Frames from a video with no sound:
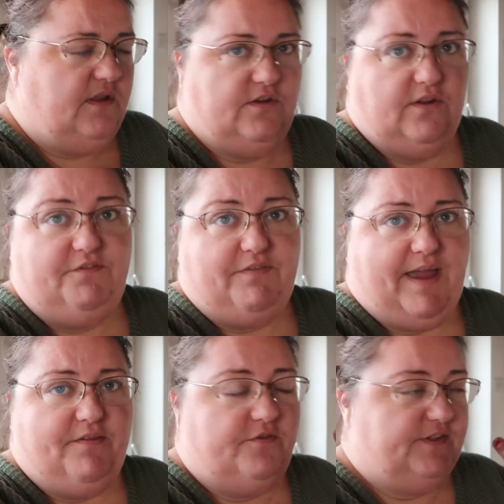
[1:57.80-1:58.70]
there's only
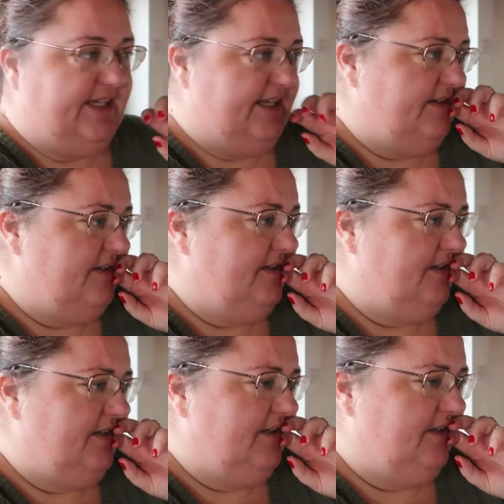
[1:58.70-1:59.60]
five of us in
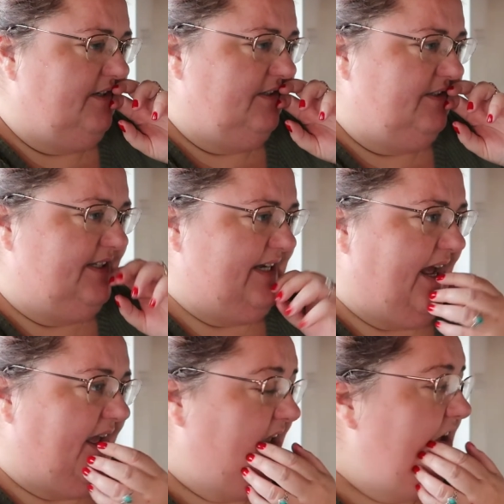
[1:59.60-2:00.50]

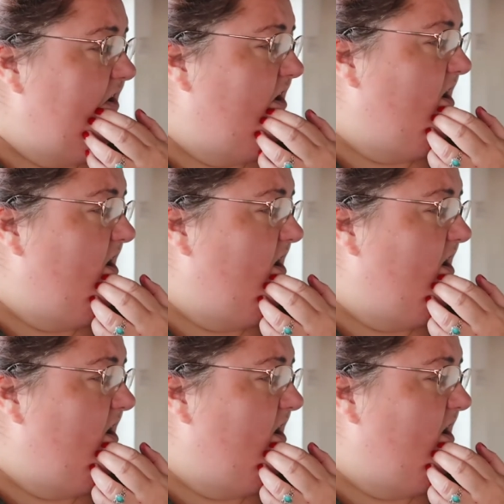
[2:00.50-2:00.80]
today.